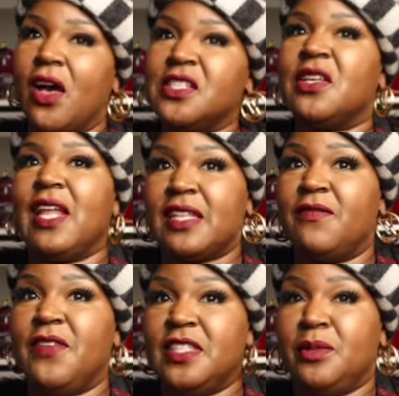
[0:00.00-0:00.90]
also like the
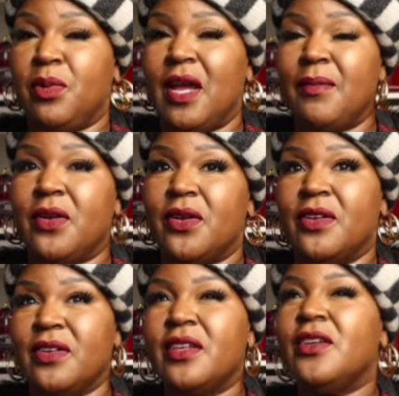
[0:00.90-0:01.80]
Fenty primer.
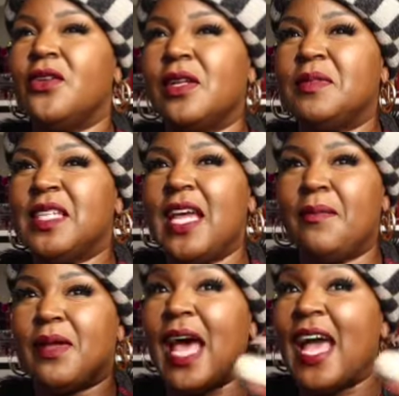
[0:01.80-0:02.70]
You know what I'm
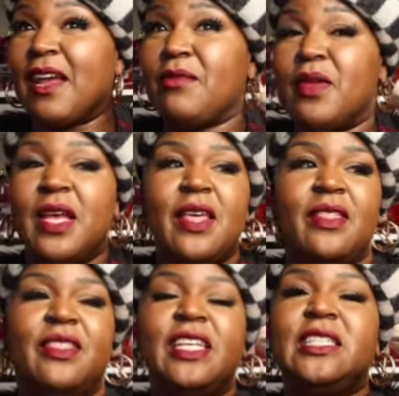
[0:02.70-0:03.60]
saying? But
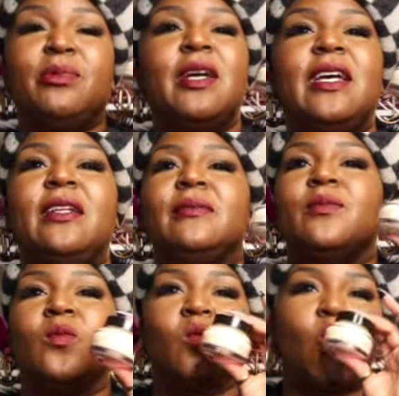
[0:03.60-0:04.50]
this one,
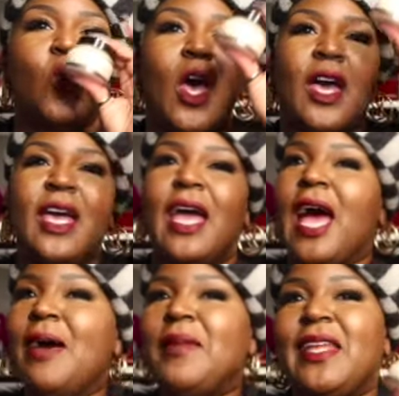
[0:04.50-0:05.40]

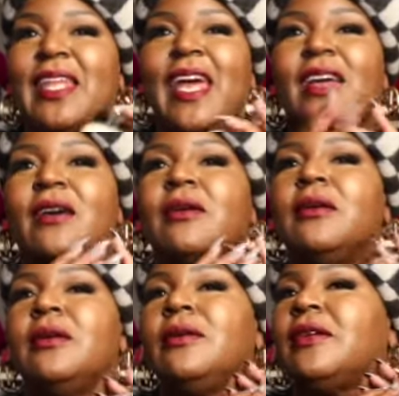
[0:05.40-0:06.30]
I mean, like,
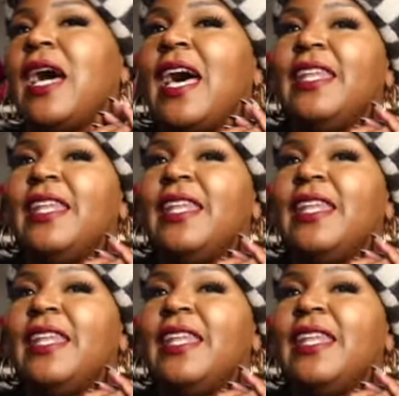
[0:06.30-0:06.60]
oh, I